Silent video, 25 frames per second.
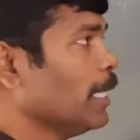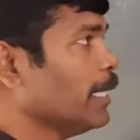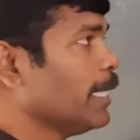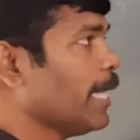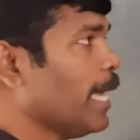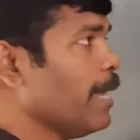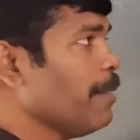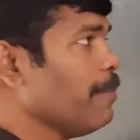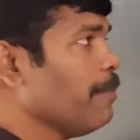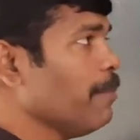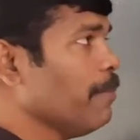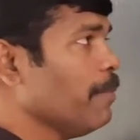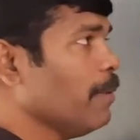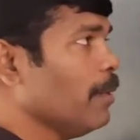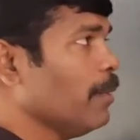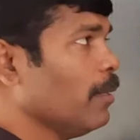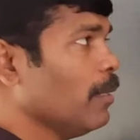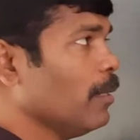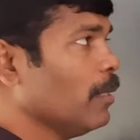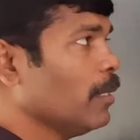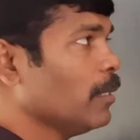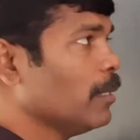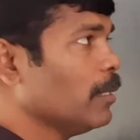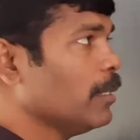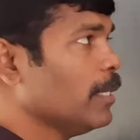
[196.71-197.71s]
Time,
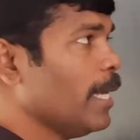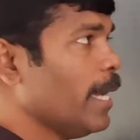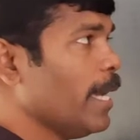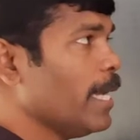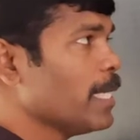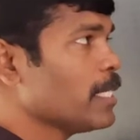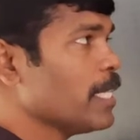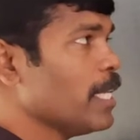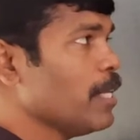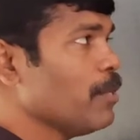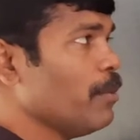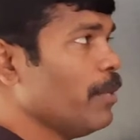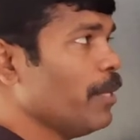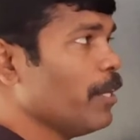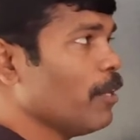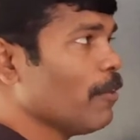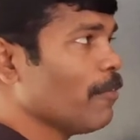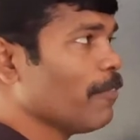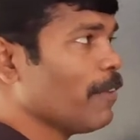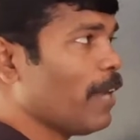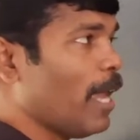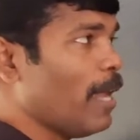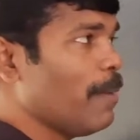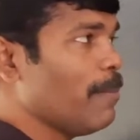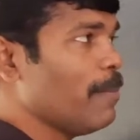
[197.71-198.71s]
the SI unit
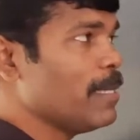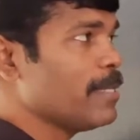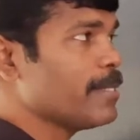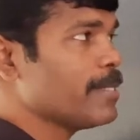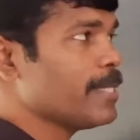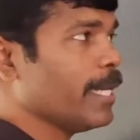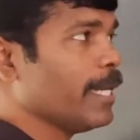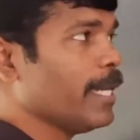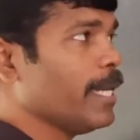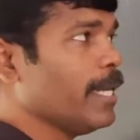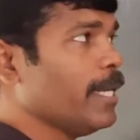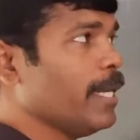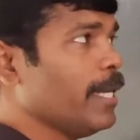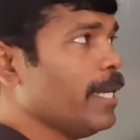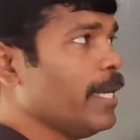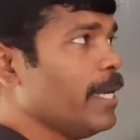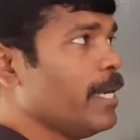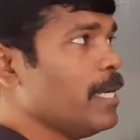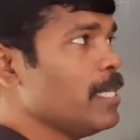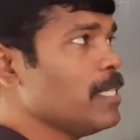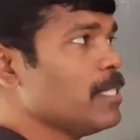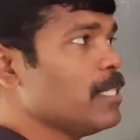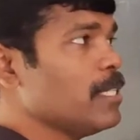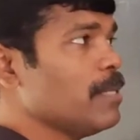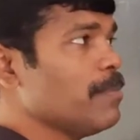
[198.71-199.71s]
of time is second and
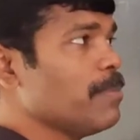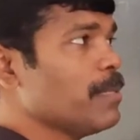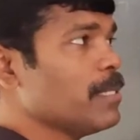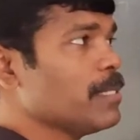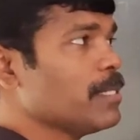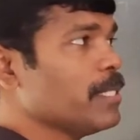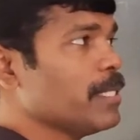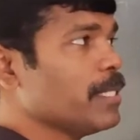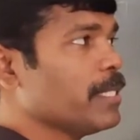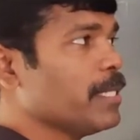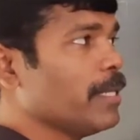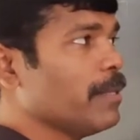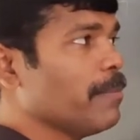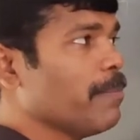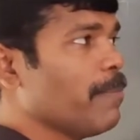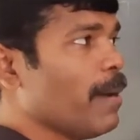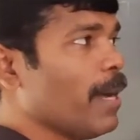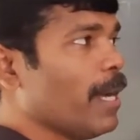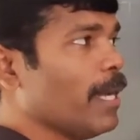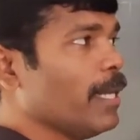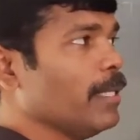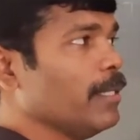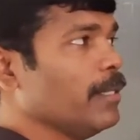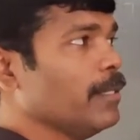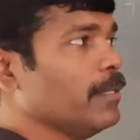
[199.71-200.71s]
it is represented
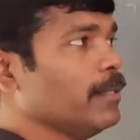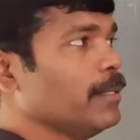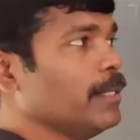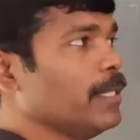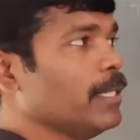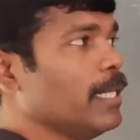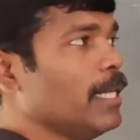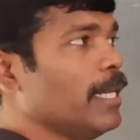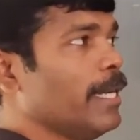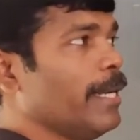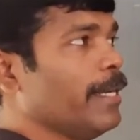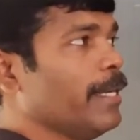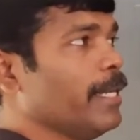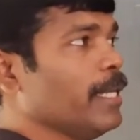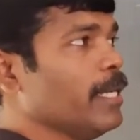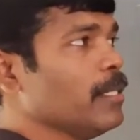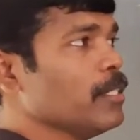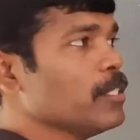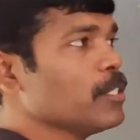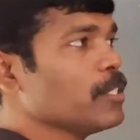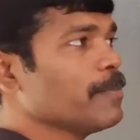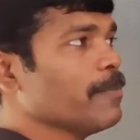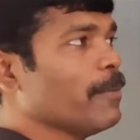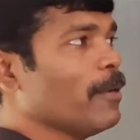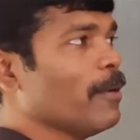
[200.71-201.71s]
by the
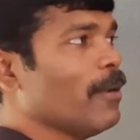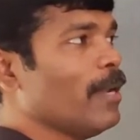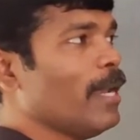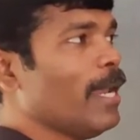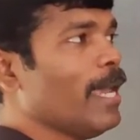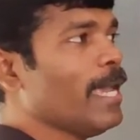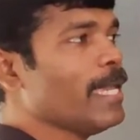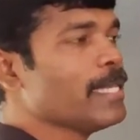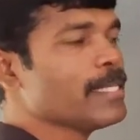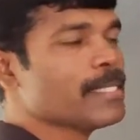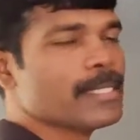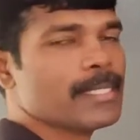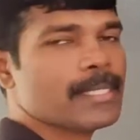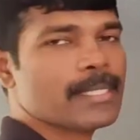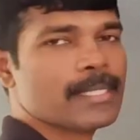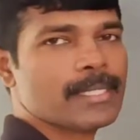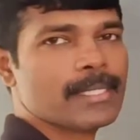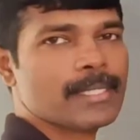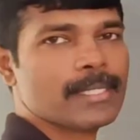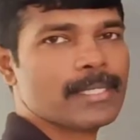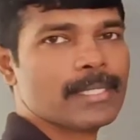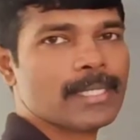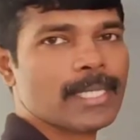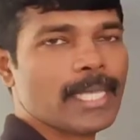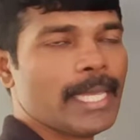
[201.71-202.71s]
letter small
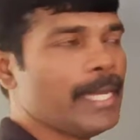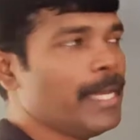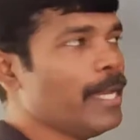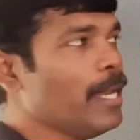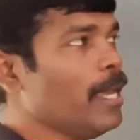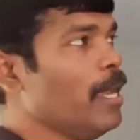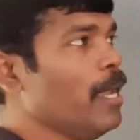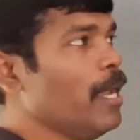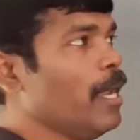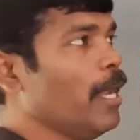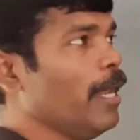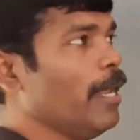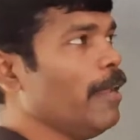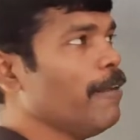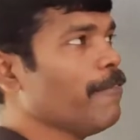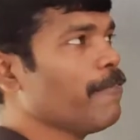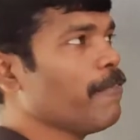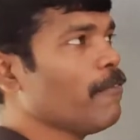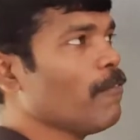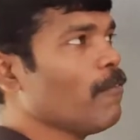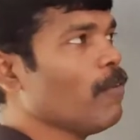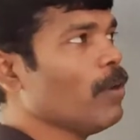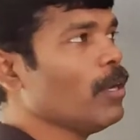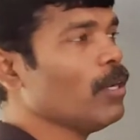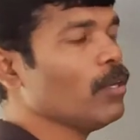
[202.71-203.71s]
s. And
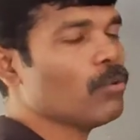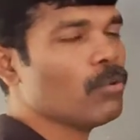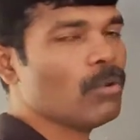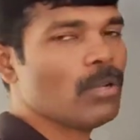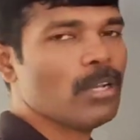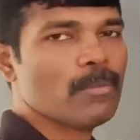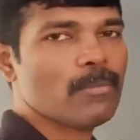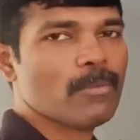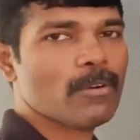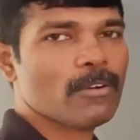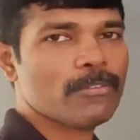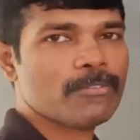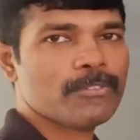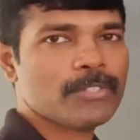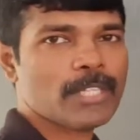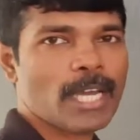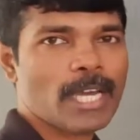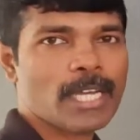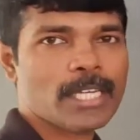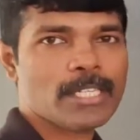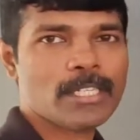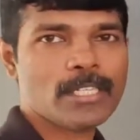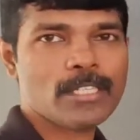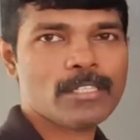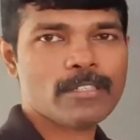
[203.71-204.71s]
if 1 coulomb of
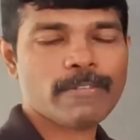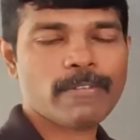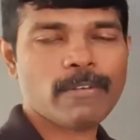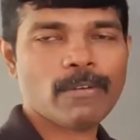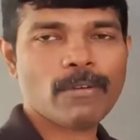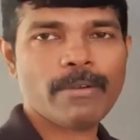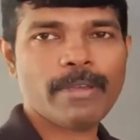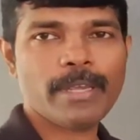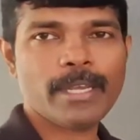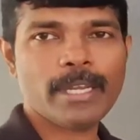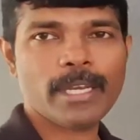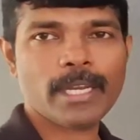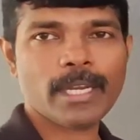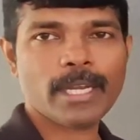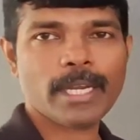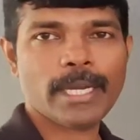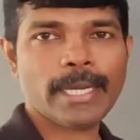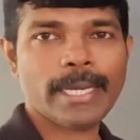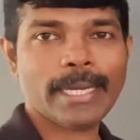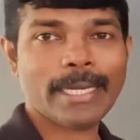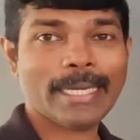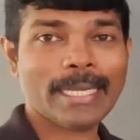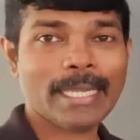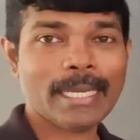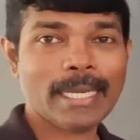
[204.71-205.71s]
charge is flowing in a
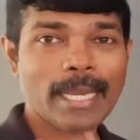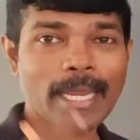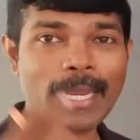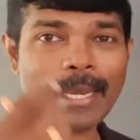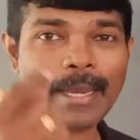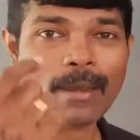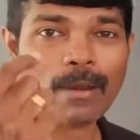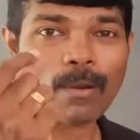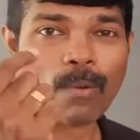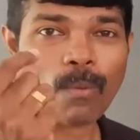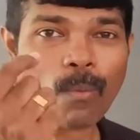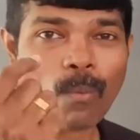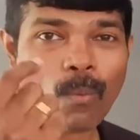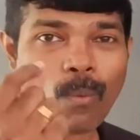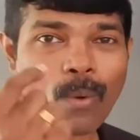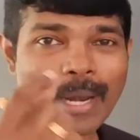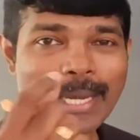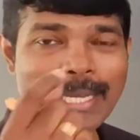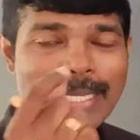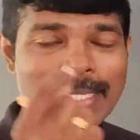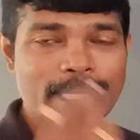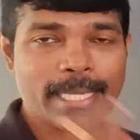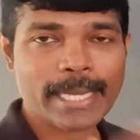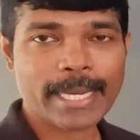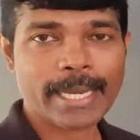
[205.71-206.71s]
conductor in
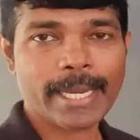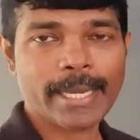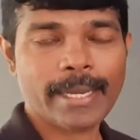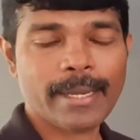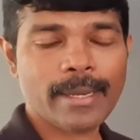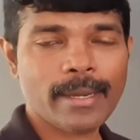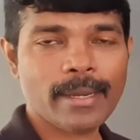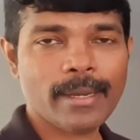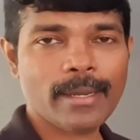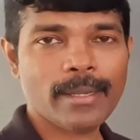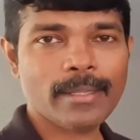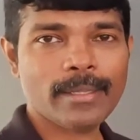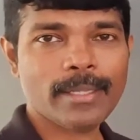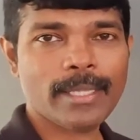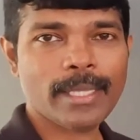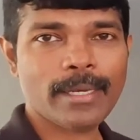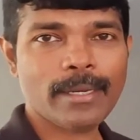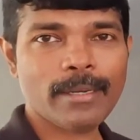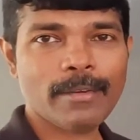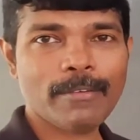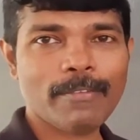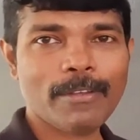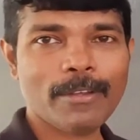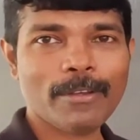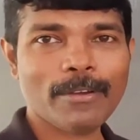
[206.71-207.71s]
1 second,
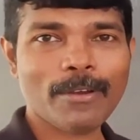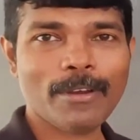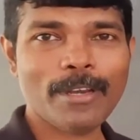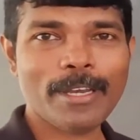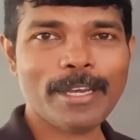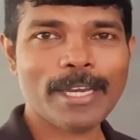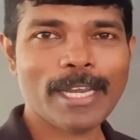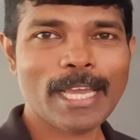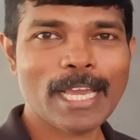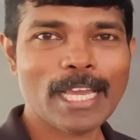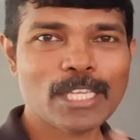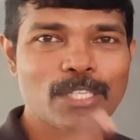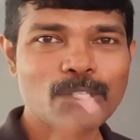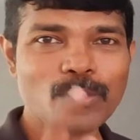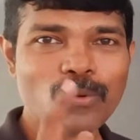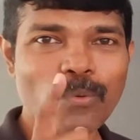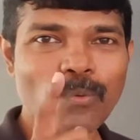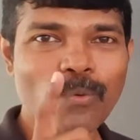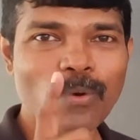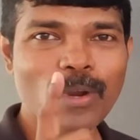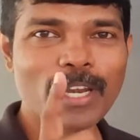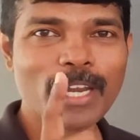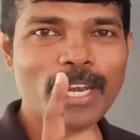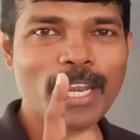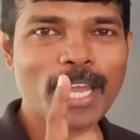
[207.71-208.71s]
then we call it as
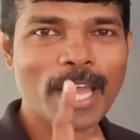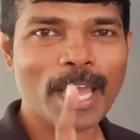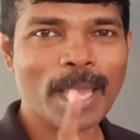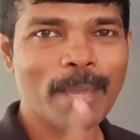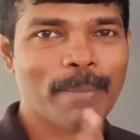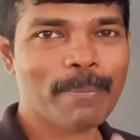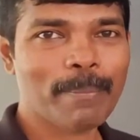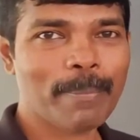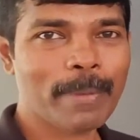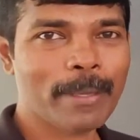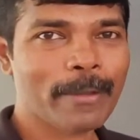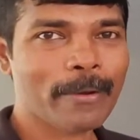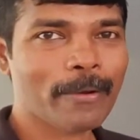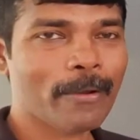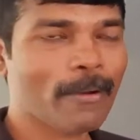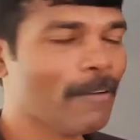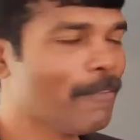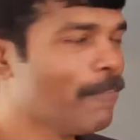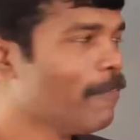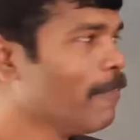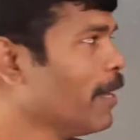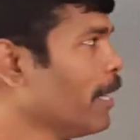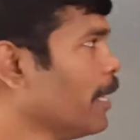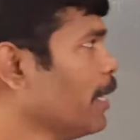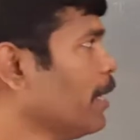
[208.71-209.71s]
1 ampere
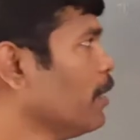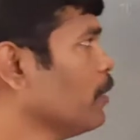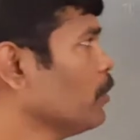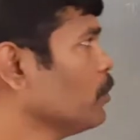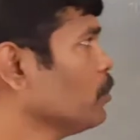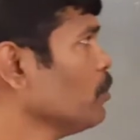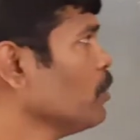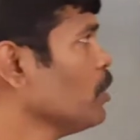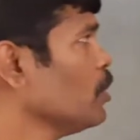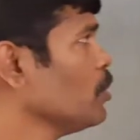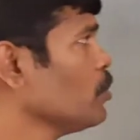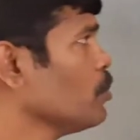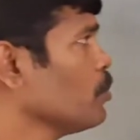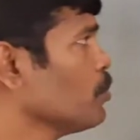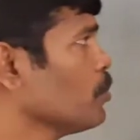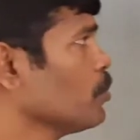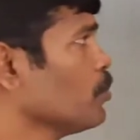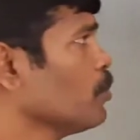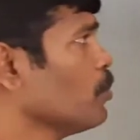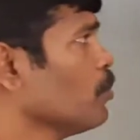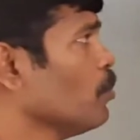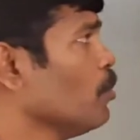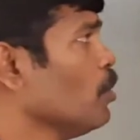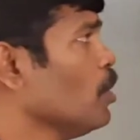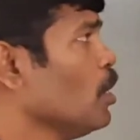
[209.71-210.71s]
of current. So this you
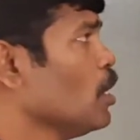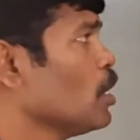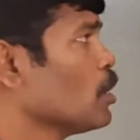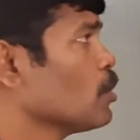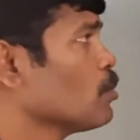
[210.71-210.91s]
should know.